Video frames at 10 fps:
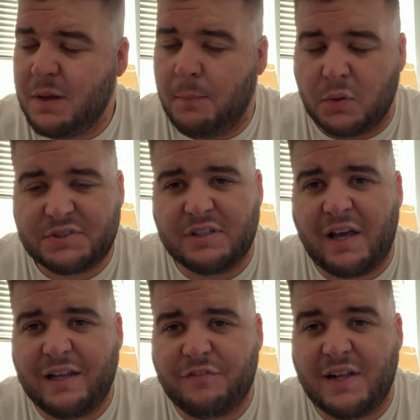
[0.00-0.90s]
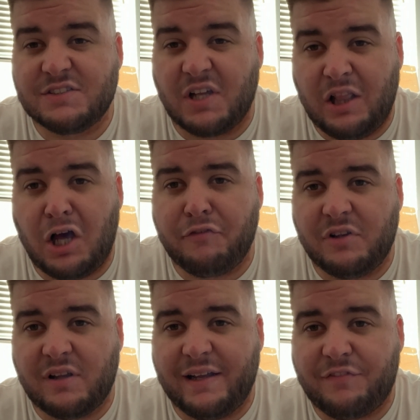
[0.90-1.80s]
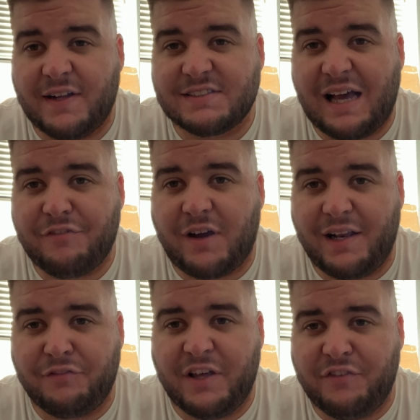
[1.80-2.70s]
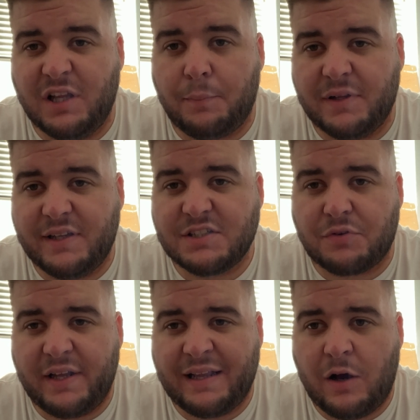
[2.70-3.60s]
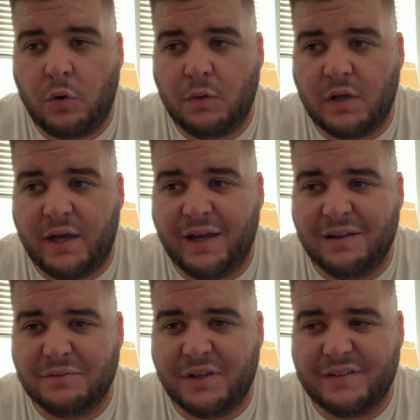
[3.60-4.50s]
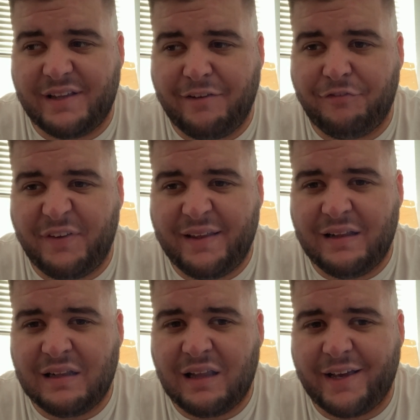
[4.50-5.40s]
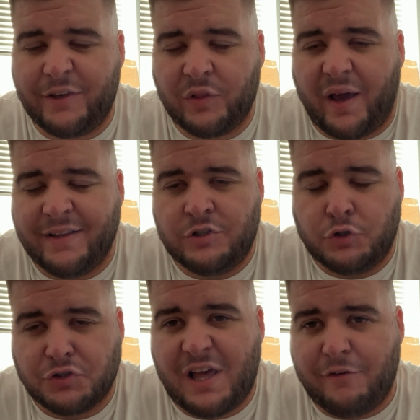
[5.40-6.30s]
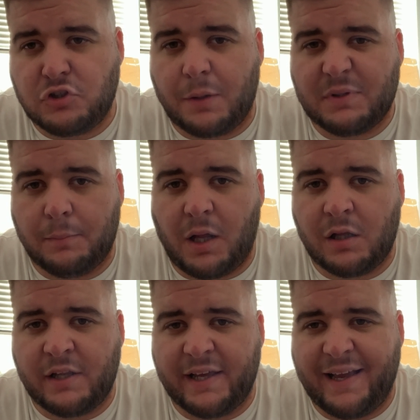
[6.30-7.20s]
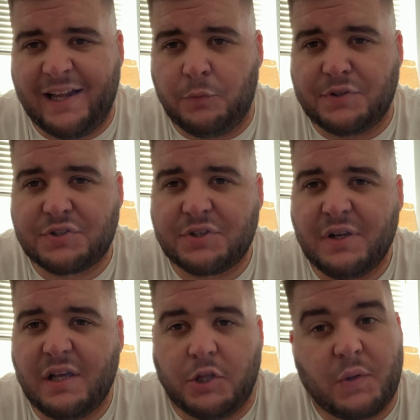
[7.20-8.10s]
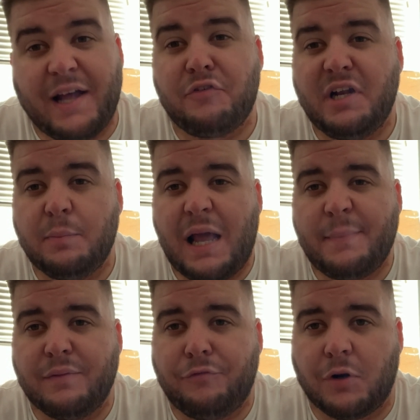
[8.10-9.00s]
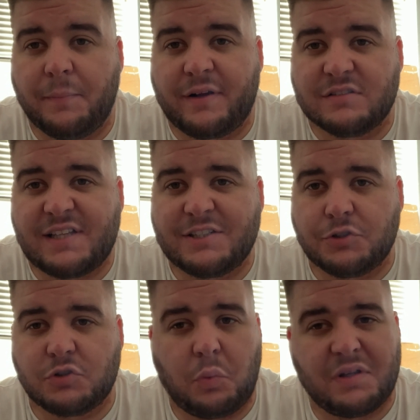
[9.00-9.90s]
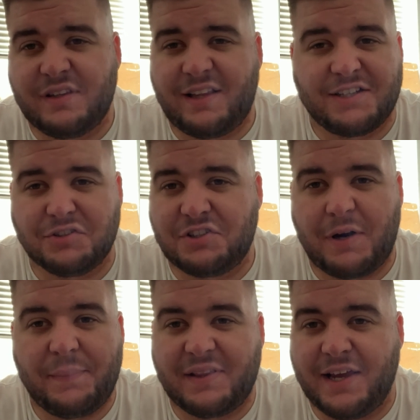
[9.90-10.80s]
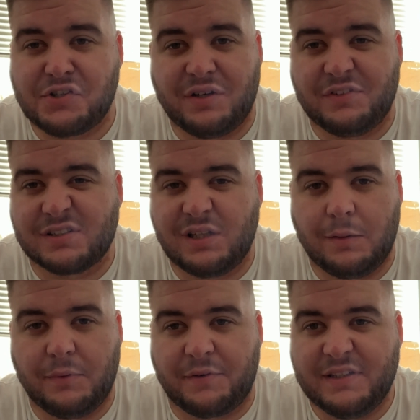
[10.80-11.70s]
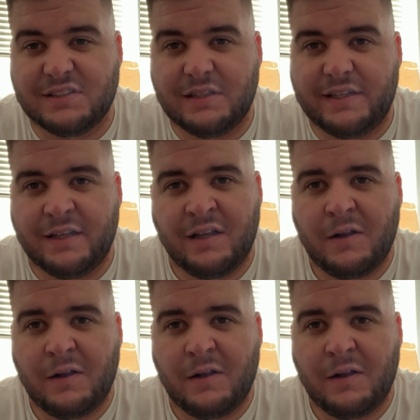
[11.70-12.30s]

most United fans, a lot of United fans have kind of given up on this right now. They feel like United just have dropped the ball on it again, which you can't really blame them for, because that's just the reputation of this club recently.